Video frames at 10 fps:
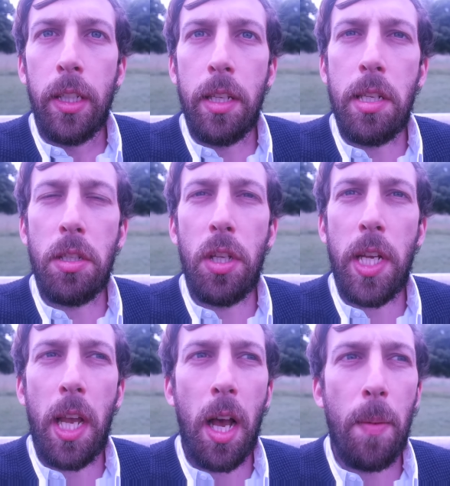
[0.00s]
This is
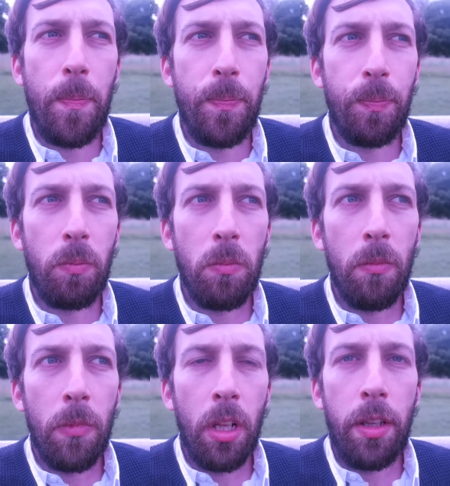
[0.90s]
the, um,
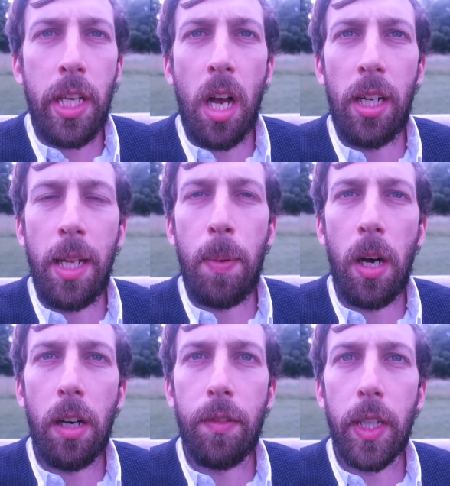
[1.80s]
the ugly
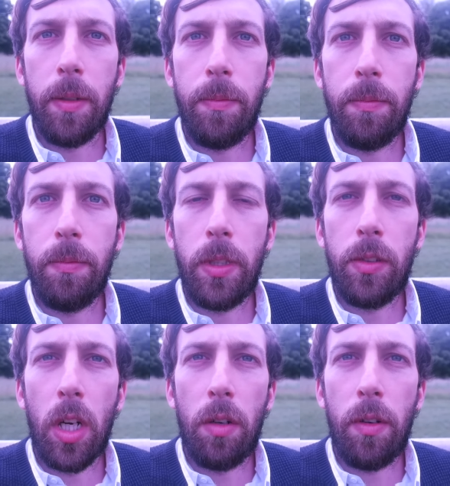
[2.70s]
part of it.
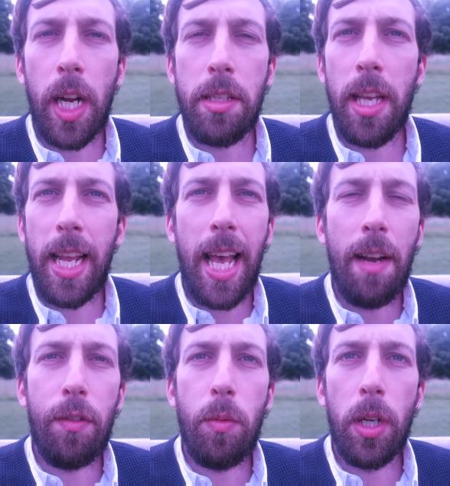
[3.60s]
You've got a right to hate
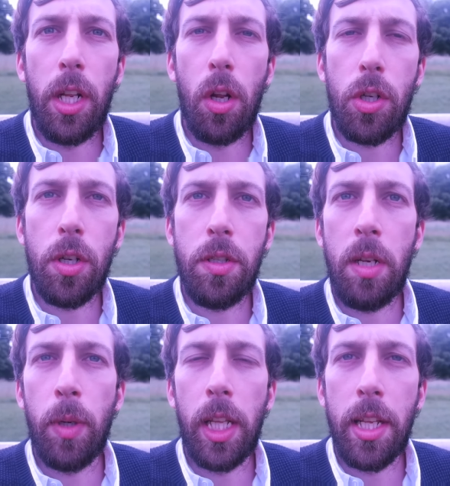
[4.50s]
everyone and not trust
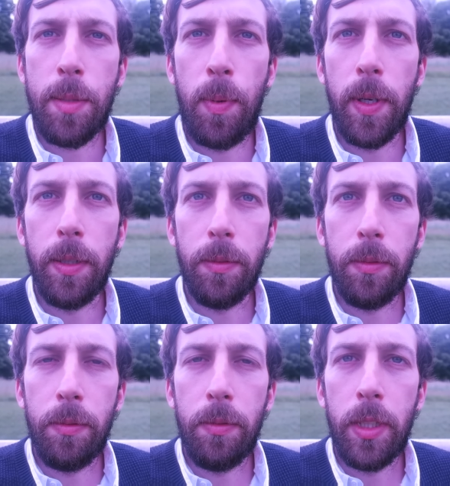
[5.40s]
anyone at this point.
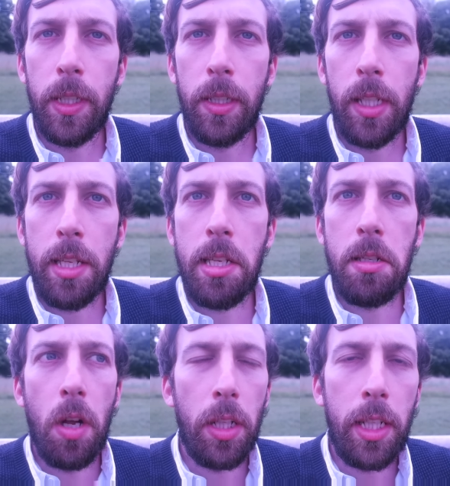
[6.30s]
This is
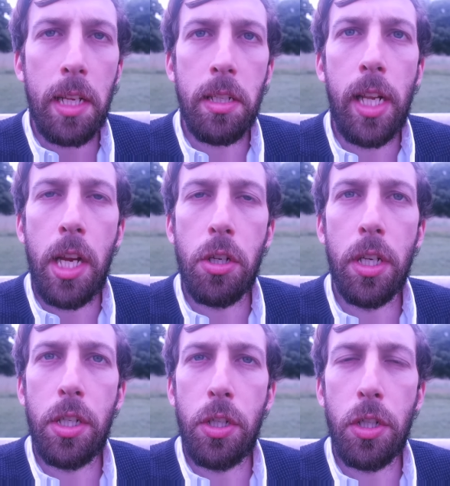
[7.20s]
not the destination,
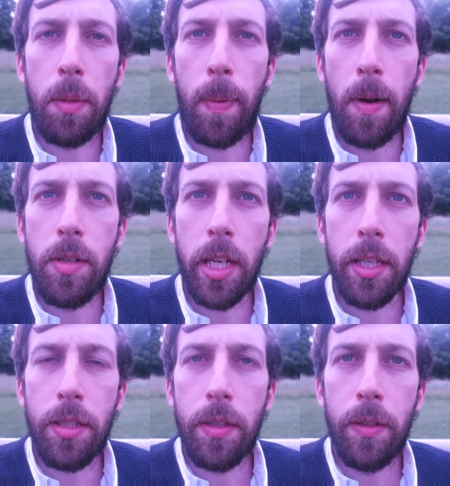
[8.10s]
this is just the
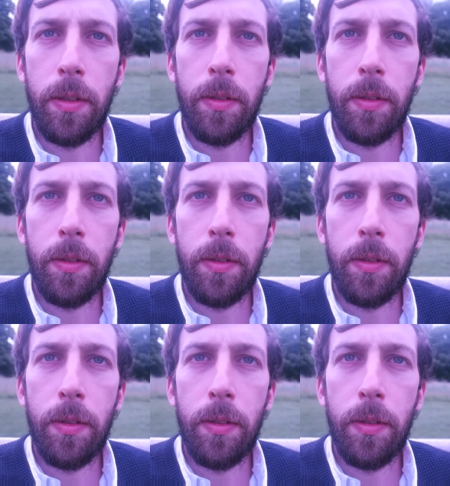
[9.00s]
process.